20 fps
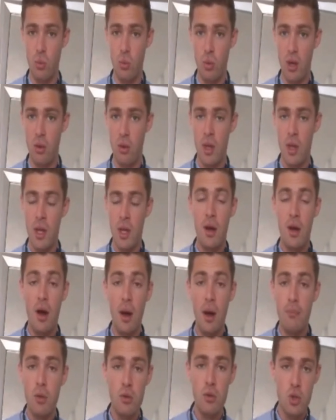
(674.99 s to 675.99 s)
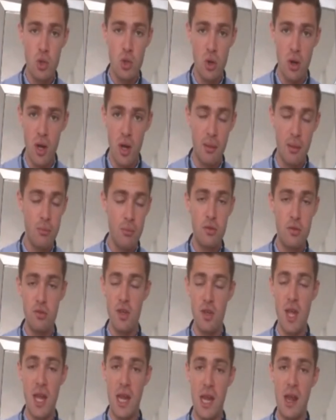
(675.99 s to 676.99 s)
Well, I'm not
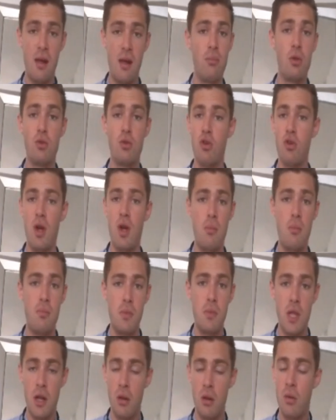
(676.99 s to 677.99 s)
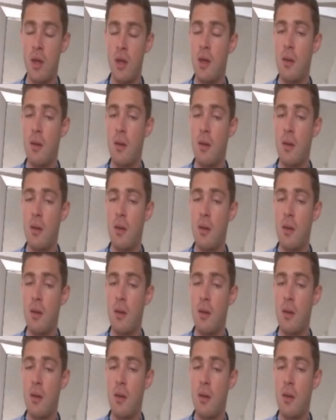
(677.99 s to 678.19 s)
sitting here, I'm not trying to,